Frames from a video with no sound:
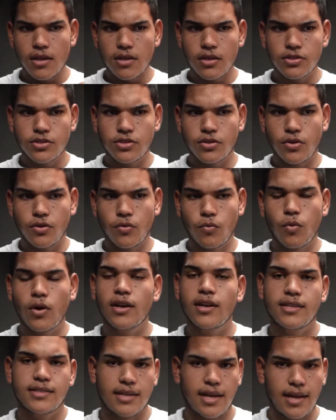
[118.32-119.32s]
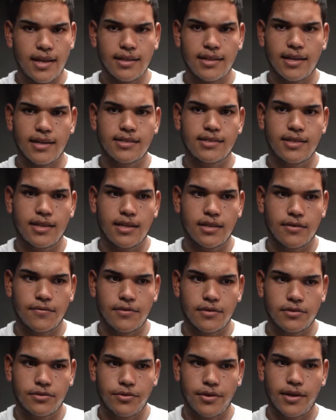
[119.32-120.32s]
So what is high intensity
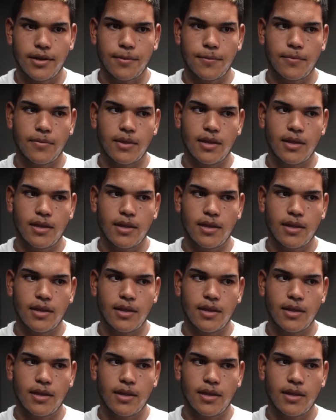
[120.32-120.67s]
interval training?